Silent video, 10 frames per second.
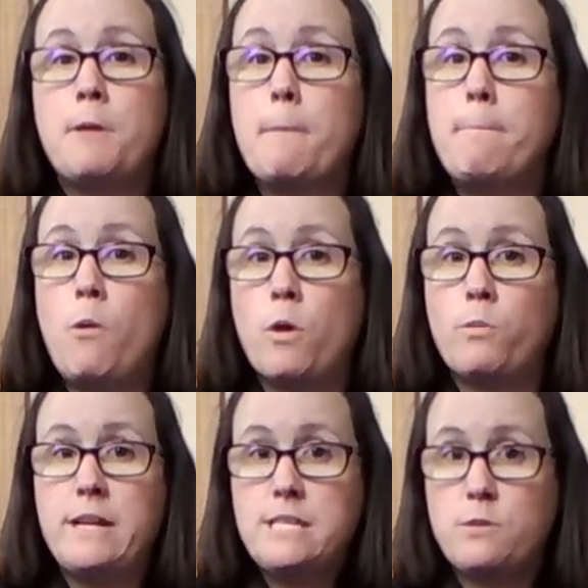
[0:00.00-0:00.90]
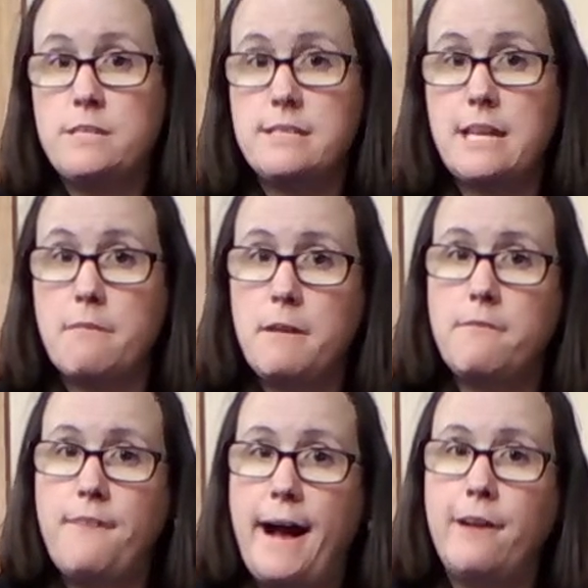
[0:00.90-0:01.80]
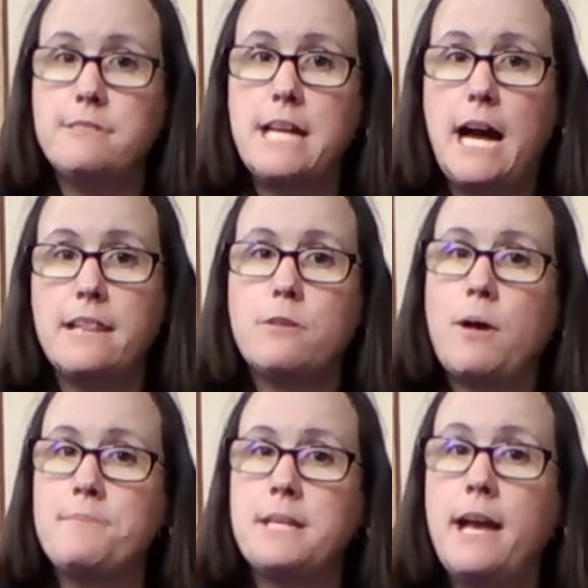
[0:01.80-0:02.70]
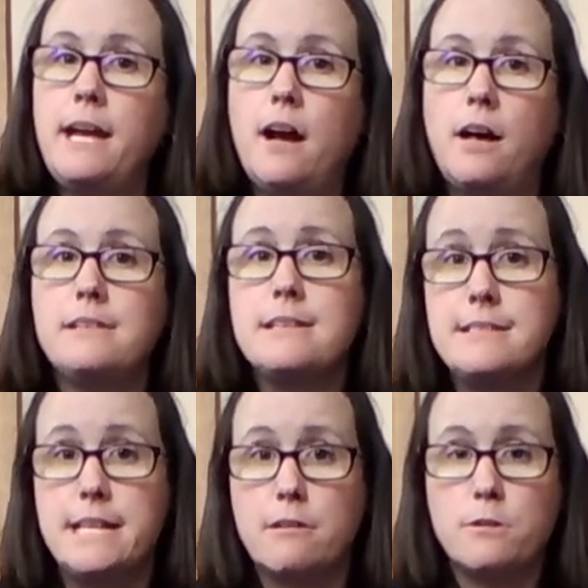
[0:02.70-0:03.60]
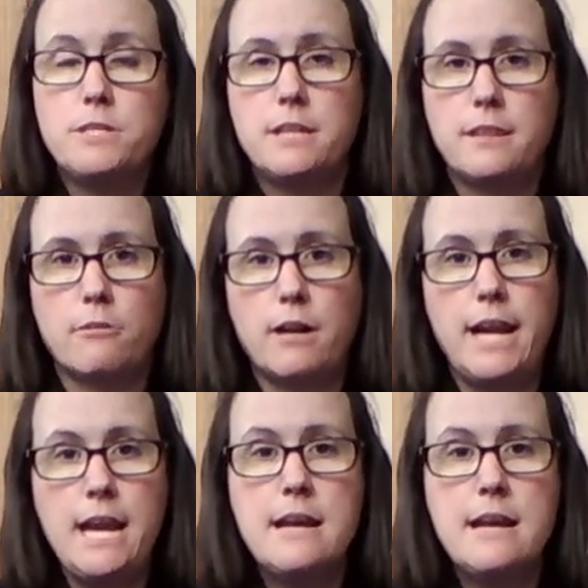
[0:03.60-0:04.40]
More resources can be found on the website called 0 to 3.